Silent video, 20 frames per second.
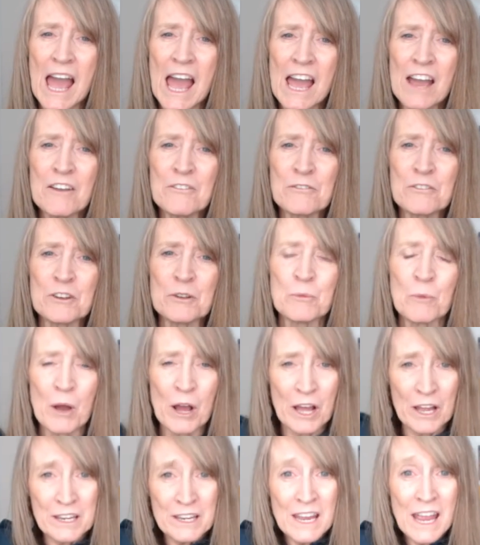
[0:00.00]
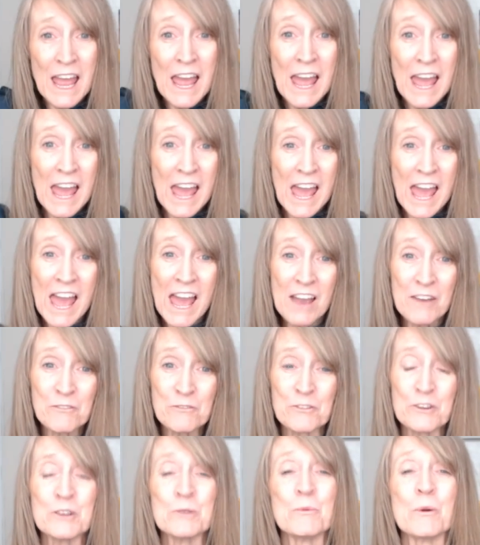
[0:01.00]
everyone
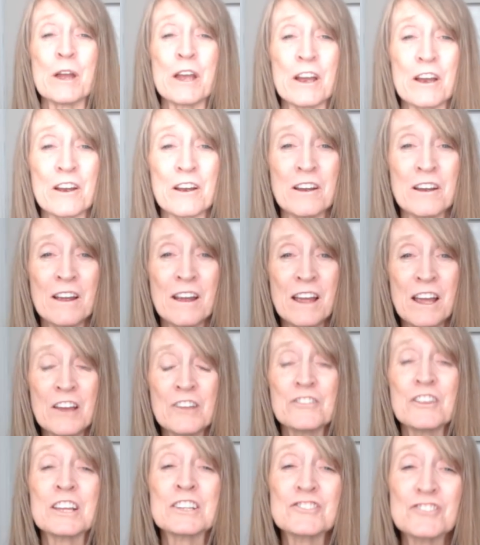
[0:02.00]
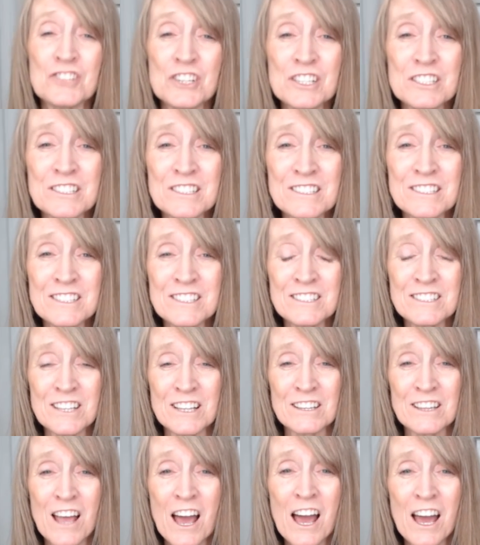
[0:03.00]
everywhere that Jesus is
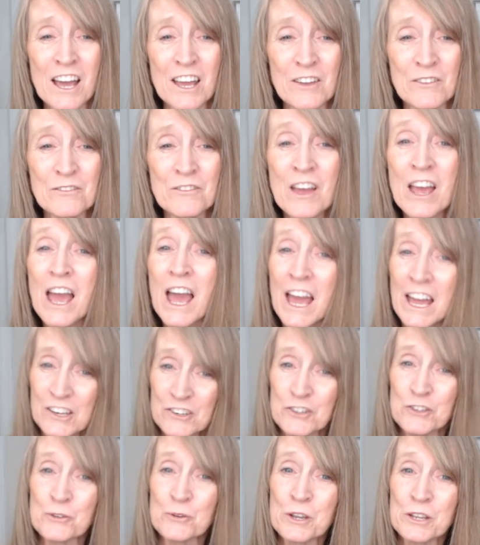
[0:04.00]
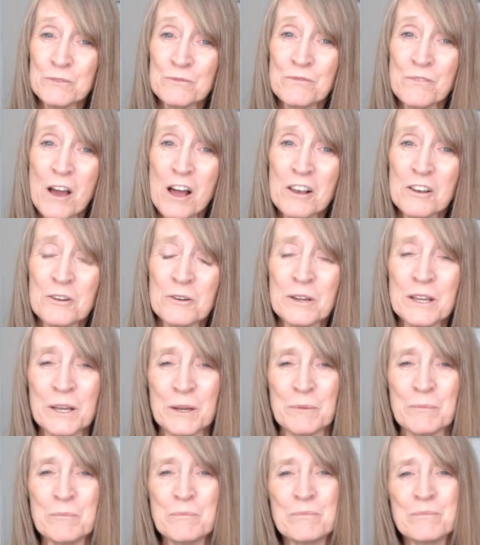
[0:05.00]
alive and you can follow
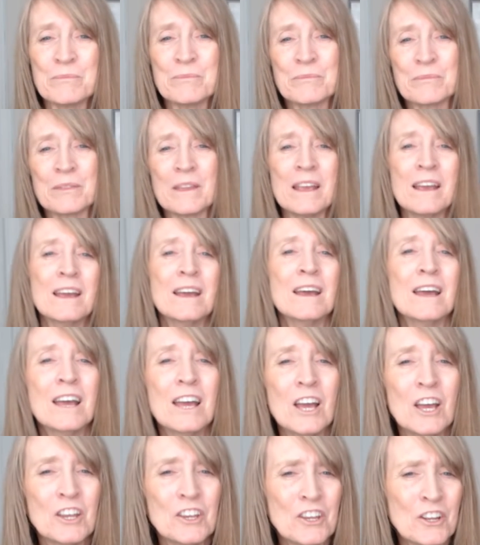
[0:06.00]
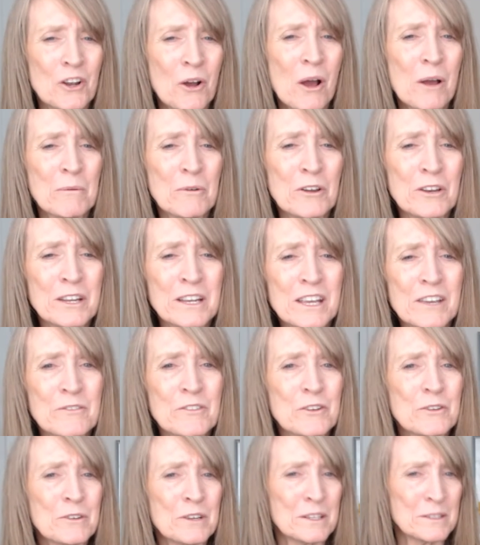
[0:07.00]
him. You know, I'm going to give
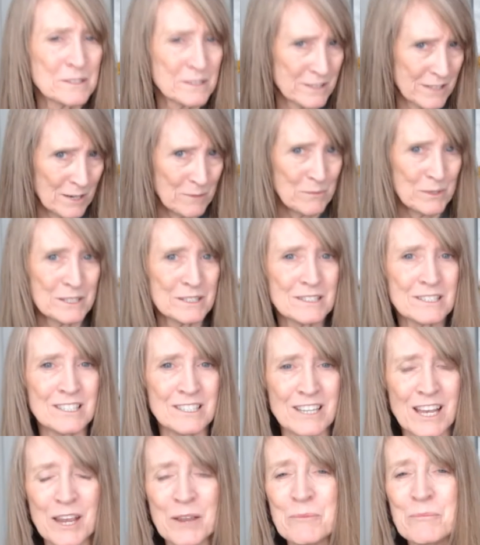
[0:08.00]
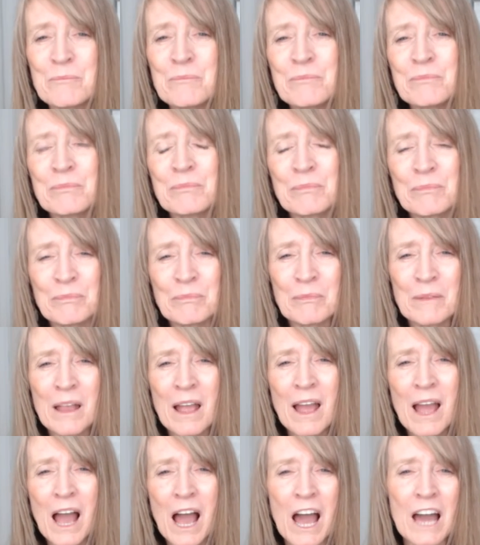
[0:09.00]
you an assignment today.
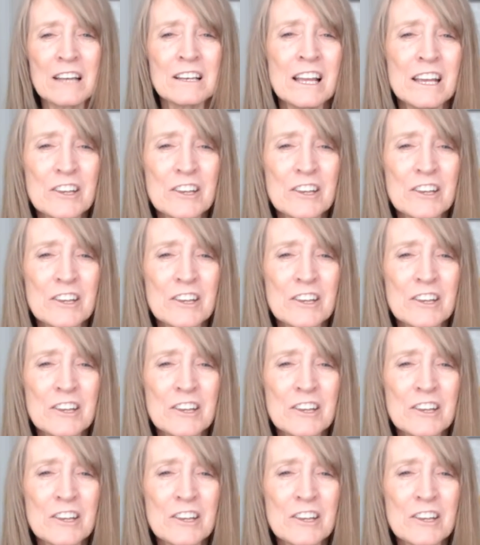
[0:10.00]
I'd